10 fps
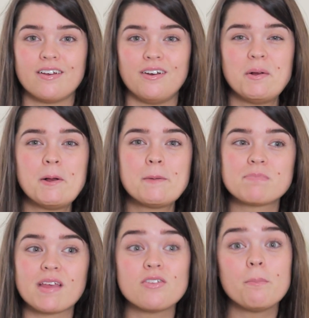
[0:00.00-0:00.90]
So
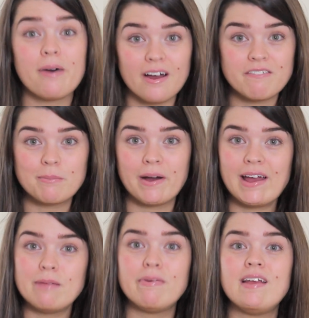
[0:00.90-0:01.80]
it's not perfect
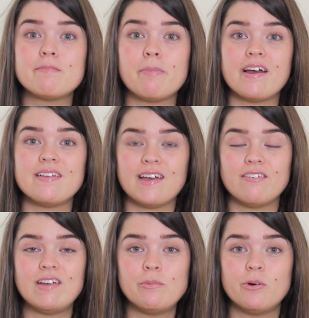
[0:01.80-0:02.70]
by any means, but it's
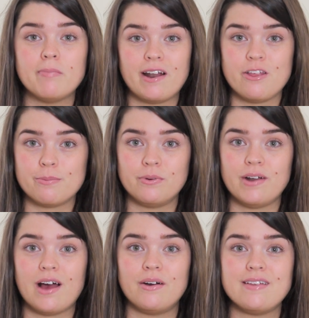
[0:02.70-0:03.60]
definitely more manageable
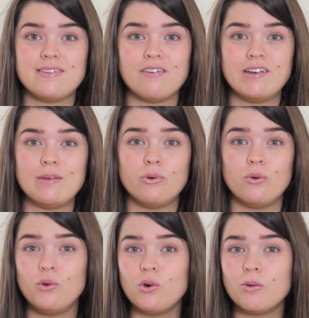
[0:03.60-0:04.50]
now, and it's definitely
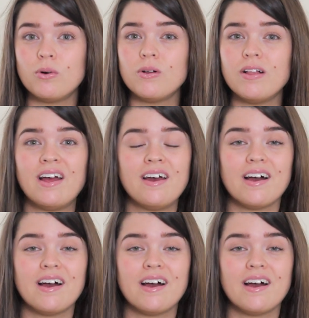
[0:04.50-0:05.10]
more normal.